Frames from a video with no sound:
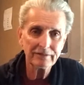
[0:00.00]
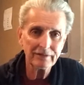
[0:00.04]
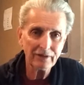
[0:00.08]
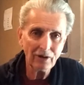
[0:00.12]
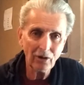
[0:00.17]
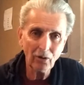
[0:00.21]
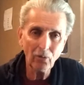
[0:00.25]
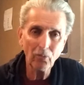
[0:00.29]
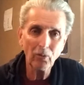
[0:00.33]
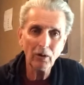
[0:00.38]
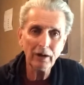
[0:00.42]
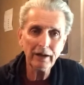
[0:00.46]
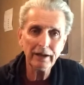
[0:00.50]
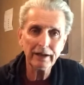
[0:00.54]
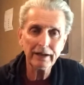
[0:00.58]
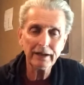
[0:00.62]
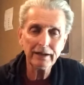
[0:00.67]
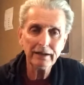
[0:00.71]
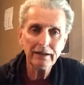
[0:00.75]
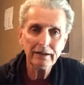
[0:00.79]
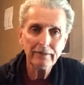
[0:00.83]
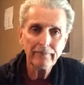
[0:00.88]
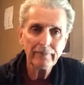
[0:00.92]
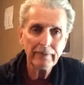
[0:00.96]
"No
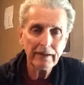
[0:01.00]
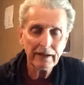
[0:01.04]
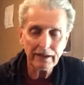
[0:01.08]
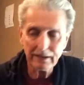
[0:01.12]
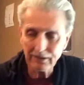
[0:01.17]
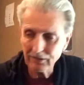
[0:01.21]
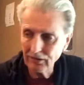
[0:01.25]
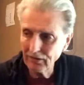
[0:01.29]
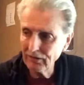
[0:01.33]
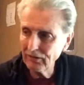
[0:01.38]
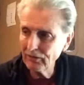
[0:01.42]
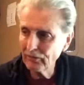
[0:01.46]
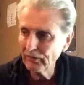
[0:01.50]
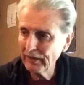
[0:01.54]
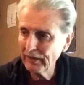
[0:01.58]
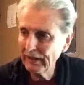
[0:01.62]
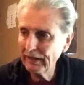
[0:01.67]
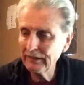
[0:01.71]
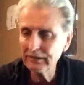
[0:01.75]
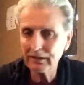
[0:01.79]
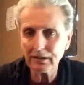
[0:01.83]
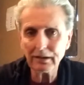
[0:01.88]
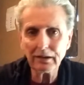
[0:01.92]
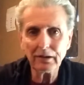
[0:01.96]
way," He turned
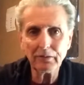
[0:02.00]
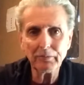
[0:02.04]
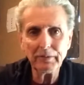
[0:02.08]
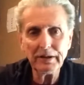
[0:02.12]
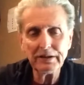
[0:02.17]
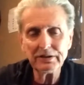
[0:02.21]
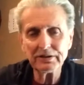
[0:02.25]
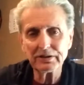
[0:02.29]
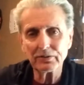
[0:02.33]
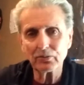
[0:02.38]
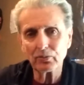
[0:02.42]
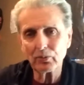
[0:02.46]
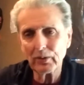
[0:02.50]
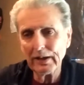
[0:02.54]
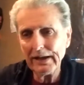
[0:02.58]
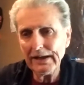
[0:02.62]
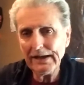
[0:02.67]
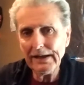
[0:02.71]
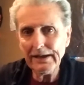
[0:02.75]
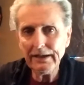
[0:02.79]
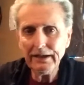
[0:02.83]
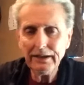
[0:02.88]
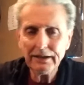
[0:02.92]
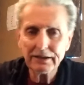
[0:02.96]
around, the little midget
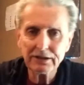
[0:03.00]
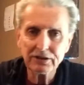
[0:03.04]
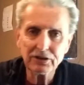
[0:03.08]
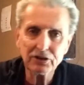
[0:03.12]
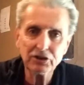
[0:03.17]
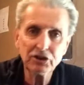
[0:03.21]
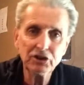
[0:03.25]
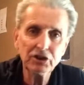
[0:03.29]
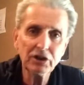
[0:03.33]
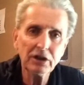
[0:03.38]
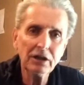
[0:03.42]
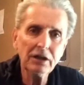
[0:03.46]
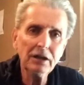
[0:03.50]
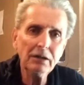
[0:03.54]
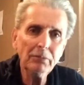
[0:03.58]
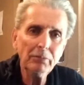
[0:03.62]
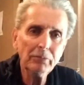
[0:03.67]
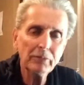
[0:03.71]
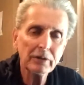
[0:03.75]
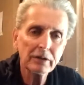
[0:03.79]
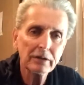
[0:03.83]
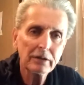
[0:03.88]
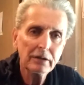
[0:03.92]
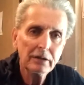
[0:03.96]
ran,
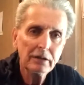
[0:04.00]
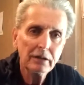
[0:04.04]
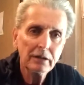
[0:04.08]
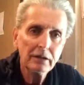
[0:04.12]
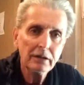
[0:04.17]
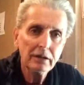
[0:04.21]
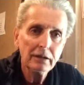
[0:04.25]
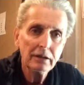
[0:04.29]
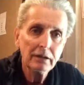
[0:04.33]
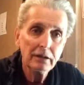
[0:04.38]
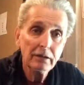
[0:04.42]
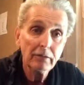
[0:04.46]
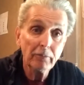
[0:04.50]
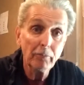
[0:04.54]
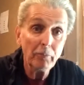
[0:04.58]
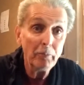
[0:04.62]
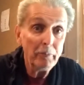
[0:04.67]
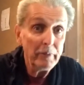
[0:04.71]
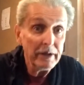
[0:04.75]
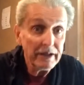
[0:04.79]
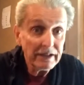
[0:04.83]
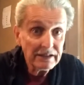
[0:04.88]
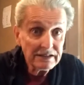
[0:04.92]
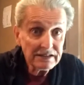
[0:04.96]
jumped,
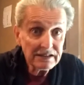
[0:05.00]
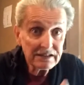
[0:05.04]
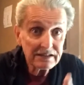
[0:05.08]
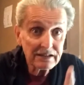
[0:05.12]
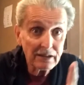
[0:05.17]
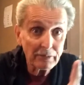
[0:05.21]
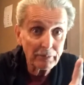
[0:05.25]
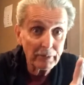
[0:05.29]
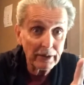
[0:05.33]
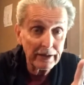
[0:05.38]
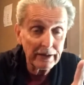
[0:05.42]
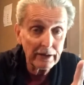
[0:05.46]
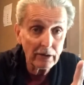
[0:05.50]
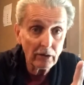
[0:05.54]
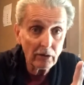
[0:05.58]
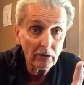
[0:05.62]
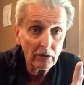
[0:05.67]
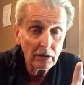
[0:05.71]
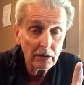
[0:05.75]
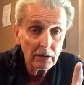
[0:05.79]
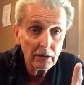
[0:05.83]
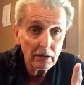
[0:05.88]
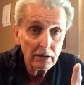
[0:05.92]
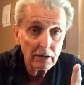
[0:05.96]
missed the
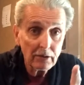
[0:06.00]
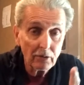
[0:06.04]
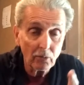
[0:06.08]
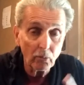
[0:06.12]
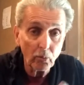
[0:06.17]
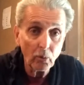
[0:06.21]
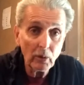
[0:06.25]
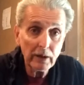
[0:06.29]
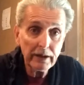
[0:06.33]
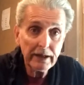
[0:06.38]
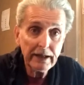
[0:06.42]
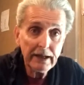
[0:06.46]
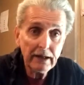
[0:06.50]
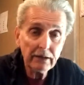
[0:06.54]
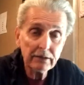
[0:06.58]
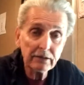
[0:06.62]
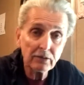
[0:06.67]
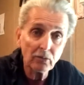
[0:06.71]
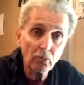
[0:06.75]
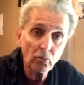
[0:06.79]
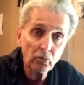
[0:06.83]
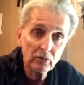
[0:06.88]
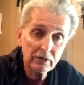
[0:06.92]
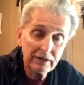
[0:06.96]
bell, went out
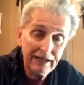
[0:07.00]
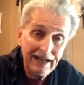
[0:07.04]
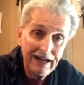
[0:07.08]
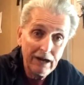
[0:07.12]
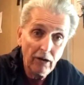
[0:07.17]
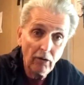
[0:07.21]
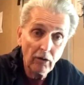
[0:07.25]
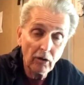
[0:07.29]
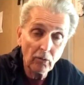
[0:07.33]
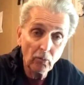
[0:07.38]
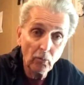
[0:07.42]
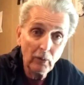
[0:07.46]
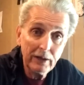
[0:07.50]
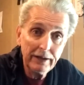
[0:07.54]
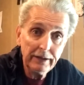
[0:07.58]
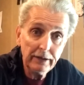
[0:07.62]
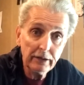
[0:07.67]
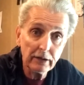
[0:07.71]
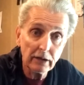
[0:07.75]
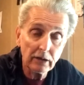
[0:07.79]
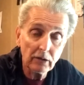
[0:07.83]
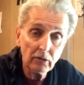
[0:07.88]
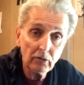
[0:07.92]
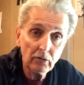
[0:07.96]
the tower
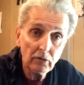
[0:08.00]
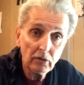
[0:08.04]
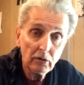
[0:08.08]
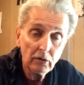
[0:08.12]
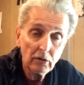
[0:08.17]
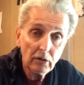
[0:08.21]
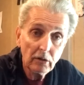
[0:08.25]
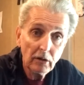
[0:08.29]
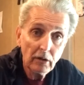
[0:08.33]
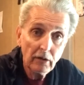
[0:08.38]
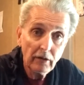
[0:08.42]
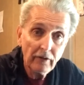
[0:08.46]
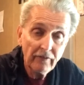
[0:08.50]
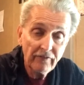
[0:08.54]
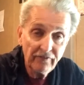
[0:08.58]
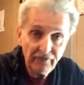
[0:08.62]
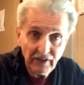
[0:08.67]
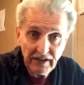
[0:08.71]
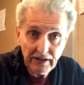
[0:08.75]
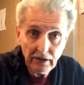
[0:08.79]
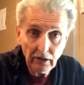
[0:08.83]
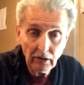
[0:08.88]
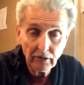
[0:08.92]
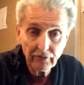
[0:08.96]
window,
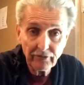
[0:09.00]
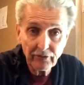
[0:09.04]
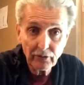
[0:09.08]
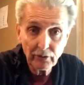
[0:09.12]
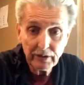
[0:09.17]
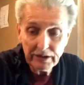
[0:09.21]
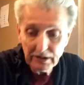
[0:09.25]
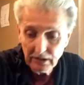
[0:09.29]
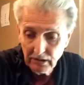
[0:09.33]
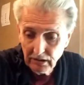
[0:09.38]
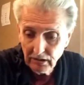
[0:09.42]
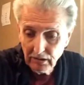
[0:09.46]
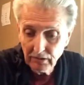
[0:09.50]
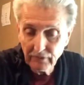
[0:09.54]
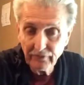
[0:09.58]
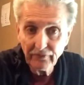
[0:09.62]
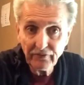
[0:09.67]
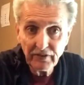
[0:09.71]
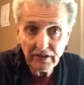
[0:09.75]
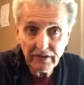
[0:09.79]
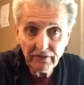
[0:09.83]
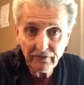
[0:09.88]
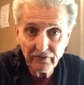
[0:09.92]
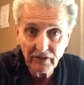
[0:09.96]
fell
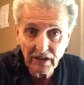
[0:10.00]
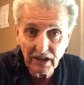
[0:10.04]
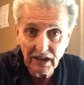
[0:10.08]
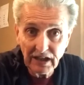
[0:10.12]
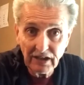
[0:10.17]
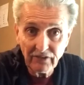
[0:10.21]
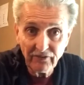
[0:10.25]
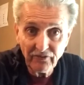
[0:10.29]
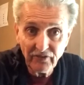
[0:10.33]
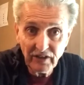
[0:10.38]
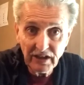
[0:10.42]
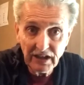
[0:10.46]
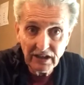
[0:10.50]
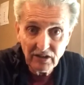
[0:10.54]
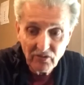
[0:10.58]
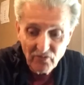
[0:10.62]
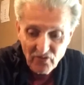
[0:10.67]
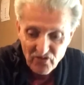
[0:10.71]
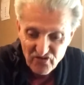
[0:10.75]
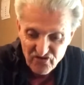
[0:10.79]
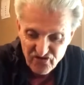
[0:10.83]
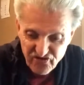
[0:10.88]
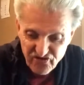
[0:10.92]
315 feet,